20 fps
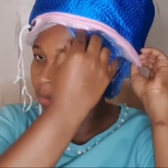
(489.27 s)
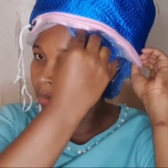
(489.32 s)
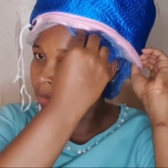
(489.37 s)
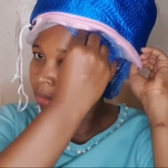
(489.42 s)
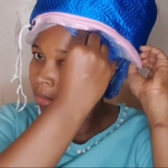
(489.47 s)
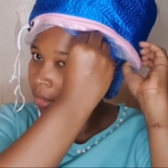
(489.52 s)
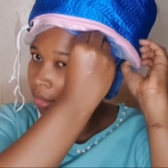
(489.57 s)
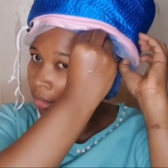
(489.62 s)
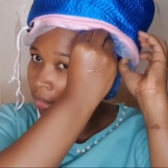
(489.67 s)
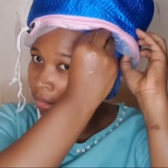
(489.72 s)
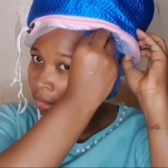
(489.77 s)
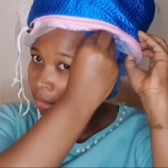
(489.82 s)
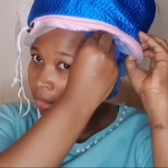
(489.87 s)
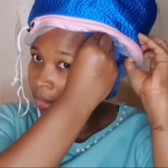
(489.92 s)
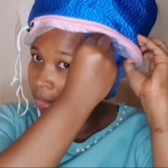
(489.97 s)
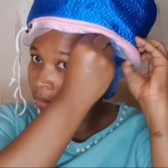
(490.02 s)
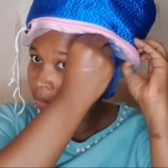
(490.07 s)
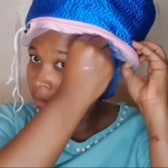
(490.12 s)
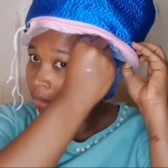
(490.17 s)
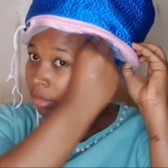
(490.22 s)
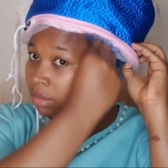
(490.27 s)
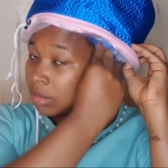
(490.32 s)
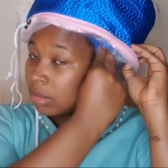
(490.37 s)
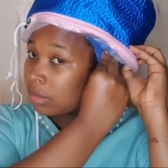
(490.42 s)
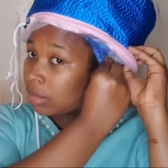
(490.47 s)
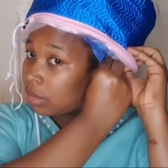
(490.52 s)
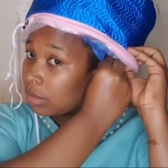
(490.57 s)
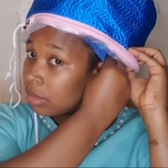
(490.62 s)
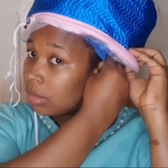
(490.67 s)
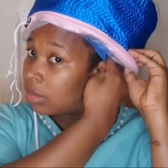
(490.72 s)
see how I do
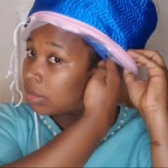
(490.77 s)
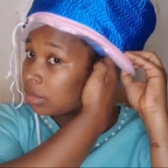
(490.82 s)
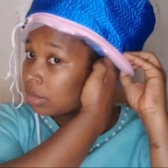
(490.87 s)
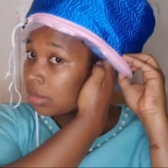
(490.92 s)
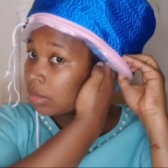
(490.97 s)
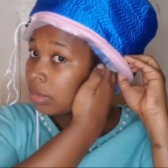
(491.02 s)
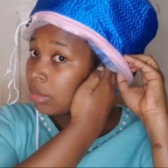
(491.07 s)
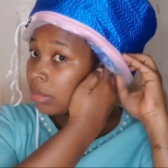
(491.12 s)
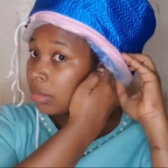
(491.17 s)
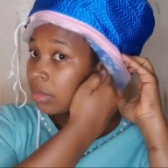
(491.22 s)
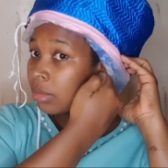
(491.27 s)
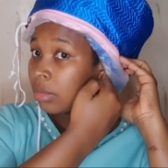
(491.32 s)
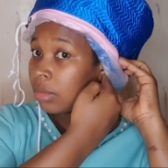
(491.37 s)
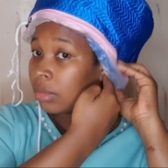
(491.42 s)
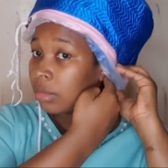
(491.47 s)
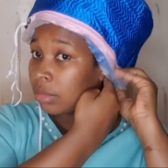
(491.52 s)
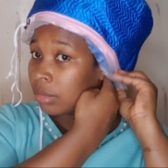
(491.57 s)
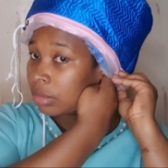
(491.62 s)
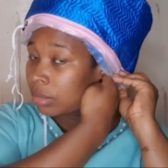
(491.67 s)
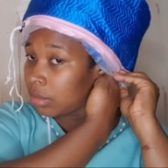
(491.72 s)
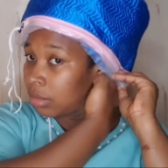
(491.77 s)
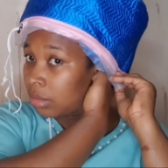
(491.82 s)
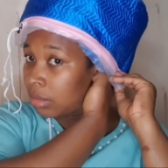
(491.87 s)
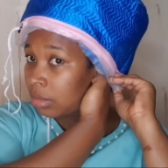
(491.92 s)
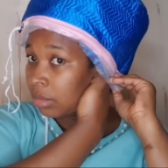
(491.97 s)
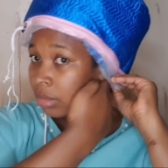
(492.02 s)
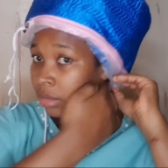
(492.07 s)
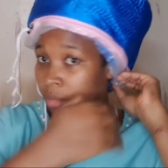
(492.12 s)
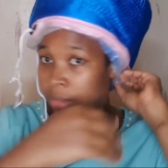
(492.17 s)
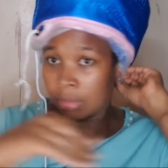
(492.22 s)
this, and
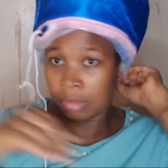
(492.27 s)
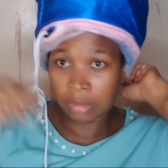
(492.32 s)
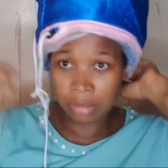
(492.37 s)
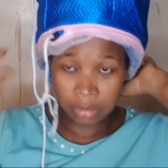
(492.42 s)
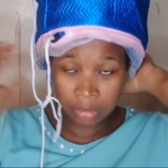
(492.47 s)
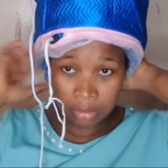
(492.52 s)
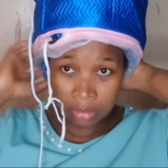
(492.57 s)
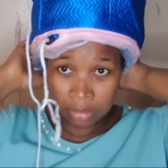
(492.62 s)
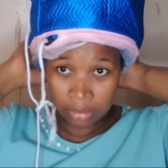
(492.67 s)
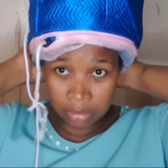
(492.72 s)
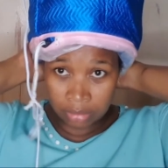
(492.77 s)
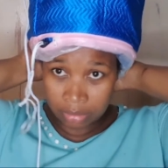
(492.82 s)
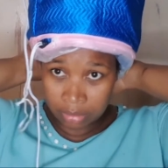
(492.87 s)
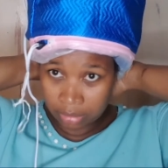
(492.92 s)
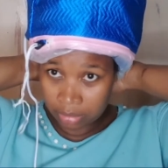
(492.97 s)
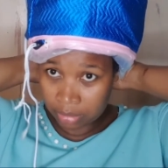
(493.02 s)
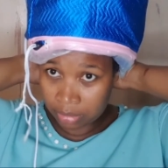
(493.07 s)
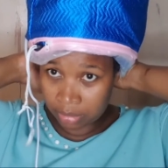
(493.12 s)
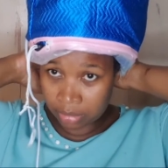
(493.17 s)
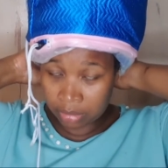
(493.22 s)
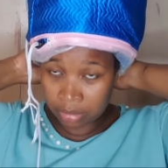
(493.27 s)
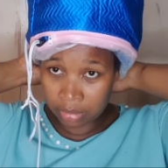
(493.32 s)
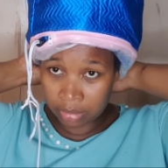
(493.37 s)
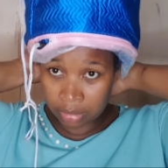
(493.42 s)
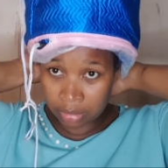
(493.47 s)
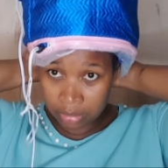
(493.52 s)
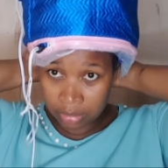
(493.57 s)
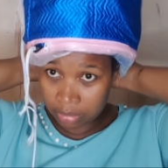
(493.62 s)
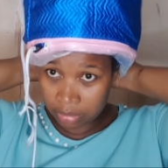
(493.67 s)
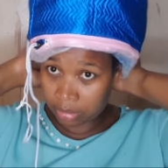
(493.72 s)
yeah,
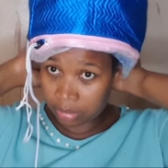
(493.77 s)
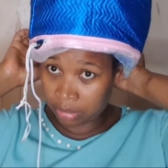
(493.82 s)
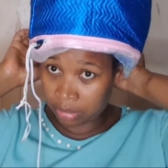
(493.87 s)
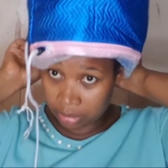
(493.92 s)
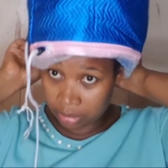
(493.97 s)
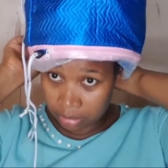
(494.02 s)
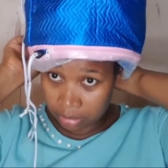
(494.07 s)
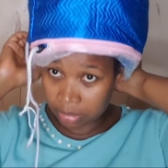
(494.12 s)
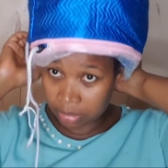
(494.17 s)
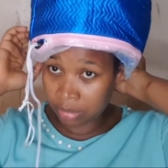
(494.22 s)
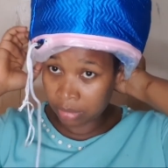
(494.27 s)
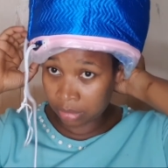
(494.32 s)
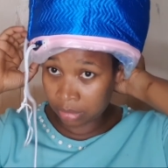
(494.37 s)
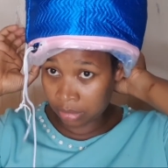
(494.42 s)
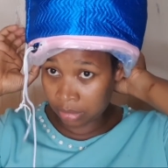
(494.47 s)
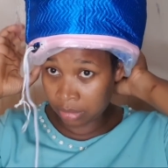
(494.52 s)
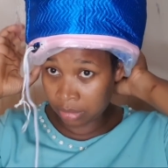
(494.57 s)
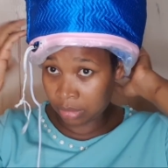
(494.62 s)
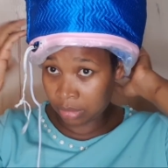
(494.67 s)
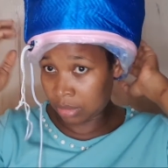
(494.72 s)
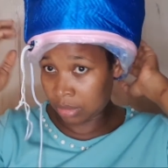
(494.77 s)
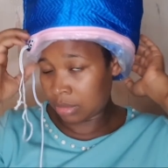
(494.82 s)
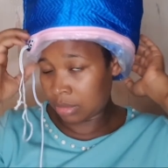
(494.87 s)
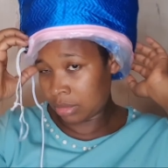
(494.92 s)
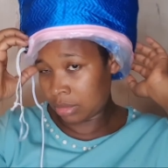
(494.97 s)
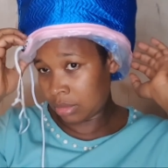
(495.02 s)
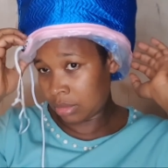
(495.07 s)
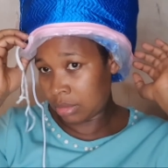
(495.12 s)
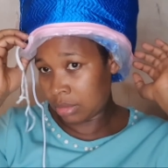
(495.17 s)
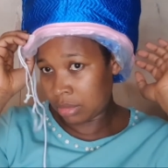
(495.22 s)
I'll come back and
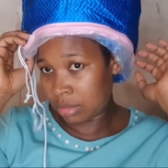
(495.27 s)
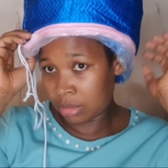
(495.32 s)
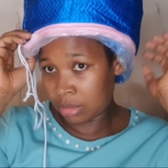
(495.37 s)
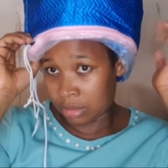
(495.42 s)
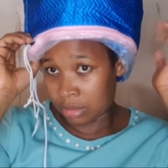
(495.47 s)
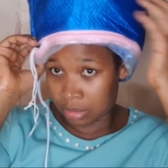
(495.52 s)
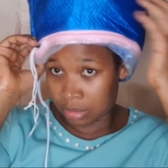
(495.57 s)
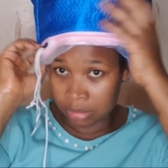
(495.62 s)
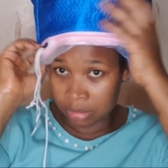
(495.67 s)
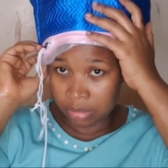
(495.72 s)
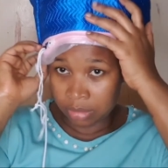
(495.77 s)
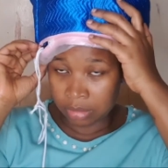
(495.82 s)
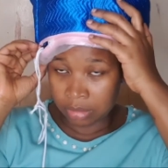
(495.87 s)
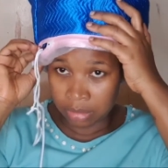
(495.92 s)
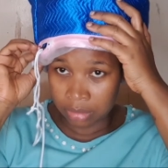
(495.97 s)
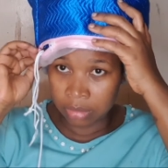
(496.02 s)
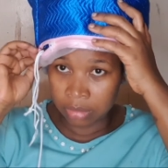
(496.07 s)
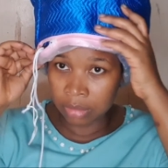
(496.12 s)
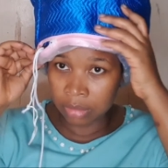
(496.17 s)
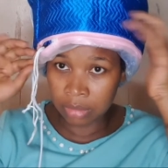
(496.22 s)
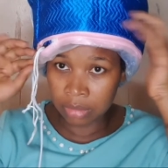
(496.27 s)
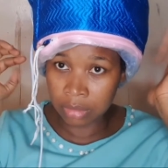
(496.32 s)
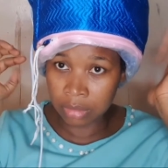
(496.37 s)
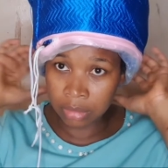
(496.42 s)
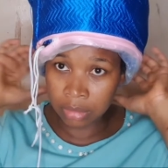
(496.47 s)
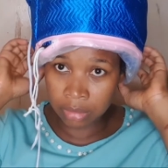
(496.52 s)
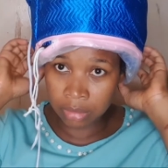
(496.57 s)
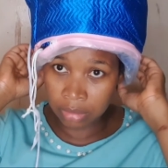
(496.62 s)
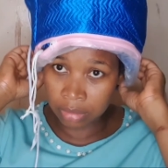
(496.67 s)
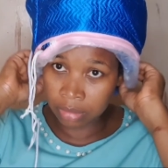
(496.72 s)
let you guys know how many
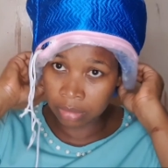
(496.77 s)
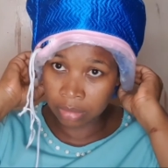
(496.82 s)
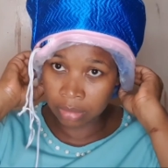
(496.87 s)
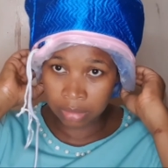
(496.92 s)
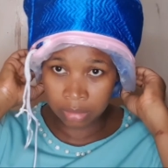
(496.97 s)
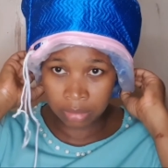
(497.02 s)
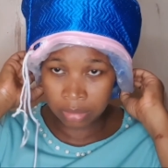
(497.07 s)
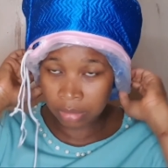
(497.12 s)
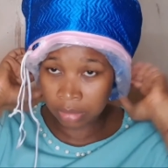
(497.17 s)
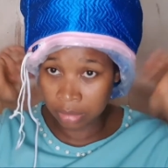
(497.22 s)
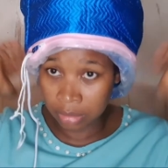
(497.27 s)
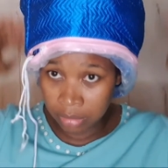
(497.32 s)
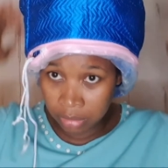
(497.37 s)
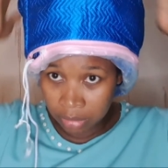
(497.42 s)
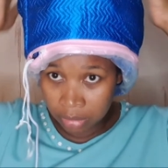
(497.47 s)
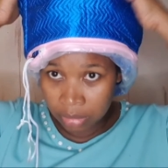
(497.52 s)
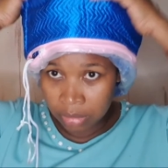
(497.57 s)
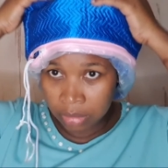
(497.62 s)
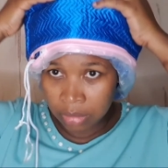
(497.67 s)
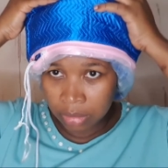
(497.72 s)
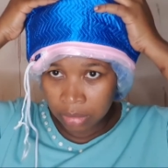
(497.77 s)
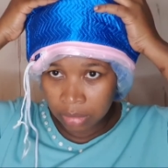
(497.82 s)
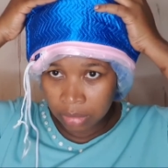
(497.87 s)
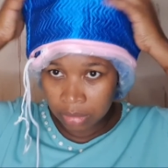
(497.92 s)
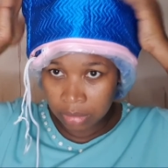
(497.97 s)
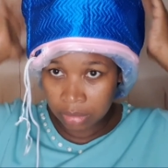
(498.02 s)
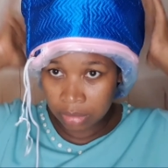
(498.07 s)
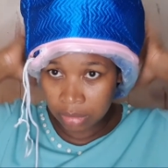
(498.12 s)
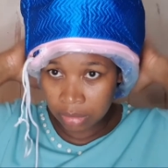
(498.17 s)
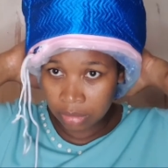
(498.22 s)
minutes I
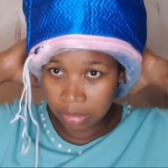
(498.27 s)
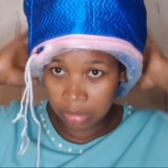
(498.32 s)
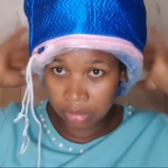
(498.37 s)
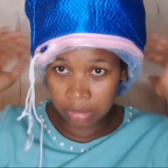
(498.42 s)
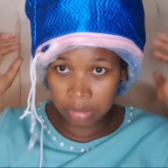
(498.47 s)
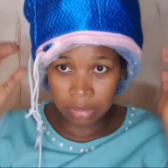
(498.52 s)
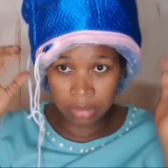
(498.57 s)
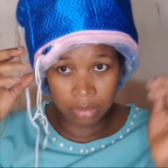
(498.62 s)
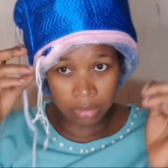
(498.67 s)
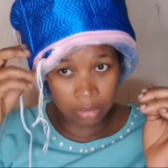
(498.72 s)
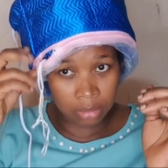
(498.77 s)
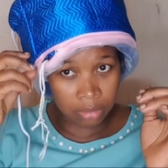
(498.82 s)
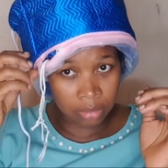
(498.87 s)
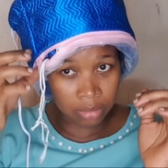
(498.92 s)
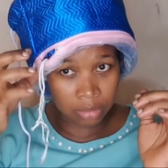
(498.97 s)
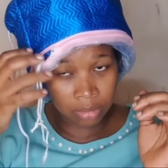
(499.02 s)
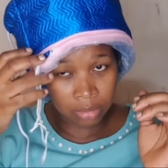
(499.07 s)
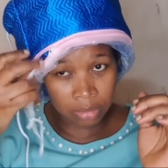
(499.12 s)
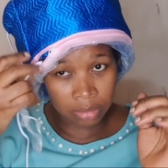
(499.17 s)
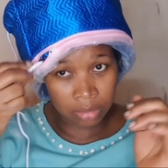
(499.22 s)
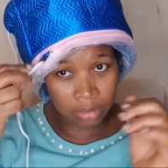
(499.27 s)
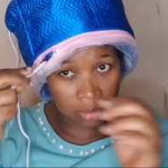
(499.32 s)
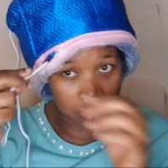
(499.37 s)
took it